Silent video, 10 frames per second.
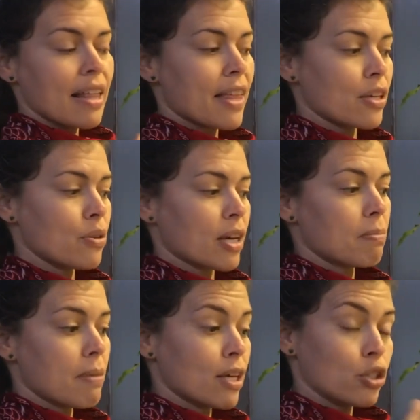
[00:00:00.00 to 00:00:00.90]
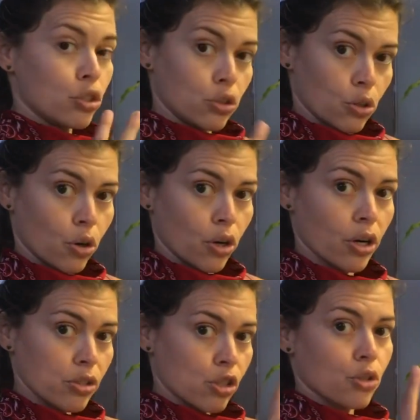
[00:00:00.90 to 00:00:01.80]
that you can make
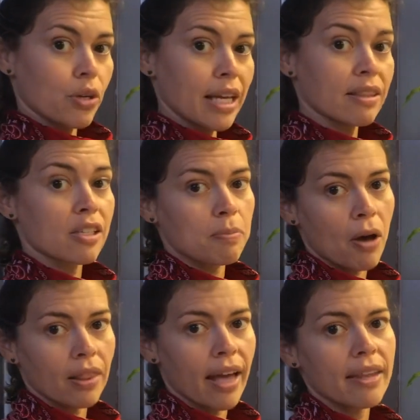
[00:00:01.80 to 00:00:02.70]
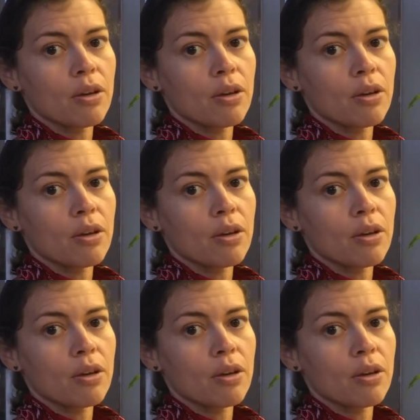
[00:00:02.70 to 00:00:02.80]
your screen the spotlight,